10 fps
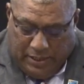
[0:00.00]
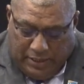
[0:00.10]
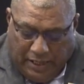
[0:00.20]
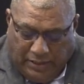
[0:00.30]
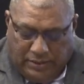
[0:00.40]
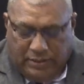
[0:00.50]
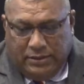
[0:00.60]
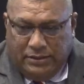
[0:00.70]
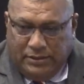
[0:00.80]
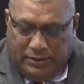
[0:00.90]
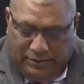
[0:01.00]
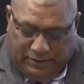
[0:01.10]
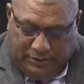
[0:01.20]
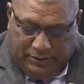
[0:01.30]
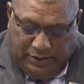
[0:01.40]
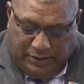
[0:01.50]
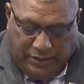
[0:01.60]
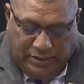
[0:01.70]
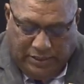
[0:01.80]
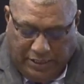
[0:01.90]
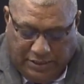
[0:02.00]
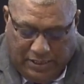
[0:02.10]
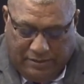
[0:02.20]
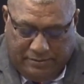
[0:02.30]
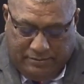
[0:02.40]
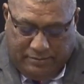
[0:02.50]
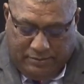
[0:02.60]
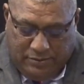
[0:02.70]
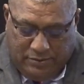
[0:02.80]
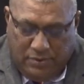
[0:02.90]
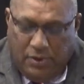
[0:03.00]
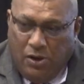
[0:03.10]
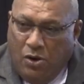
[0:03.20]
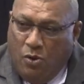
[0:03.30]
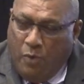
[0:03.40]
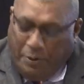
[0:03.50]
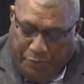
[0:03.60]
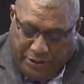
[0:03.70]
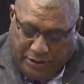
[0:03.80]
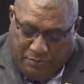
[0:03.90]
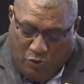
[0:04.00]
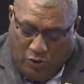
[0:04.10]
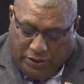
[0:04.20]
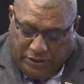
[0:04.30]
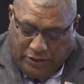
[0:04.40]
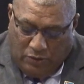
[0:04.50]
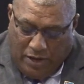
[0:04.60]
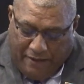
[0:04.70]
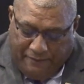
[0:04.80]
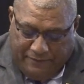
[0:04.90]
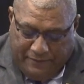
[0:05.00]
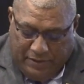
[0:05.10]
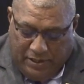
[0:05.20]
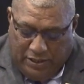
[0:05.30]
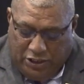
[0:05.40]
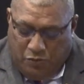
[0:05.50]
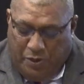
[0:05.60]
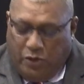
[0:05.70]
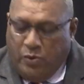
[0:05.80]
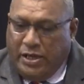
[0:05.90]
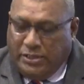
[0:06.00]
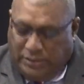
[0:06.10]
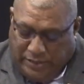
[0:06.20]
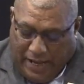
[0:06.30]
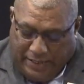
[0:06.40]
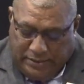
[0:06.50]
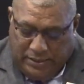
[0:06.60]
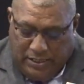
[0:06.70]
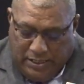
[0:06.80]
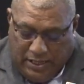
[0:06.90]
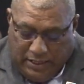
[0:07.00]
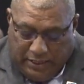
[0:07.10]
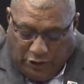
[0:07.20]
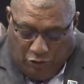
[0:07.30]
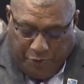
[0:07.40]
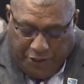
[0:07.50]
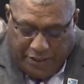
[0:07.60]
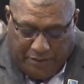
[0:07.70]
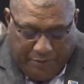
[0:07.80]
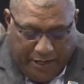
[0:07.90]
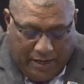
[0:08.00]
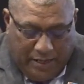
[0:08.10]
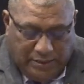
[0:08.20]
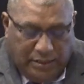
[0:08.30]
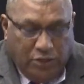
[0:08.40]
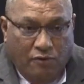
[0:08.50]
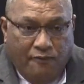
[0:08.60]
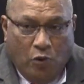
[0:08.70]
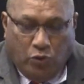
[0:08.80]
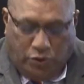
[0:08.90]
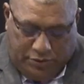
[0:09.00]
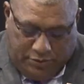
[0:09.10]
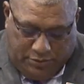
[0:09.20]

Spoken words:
That is its nature. What brings democracy to life is when you exercise that opinion by casting your vote.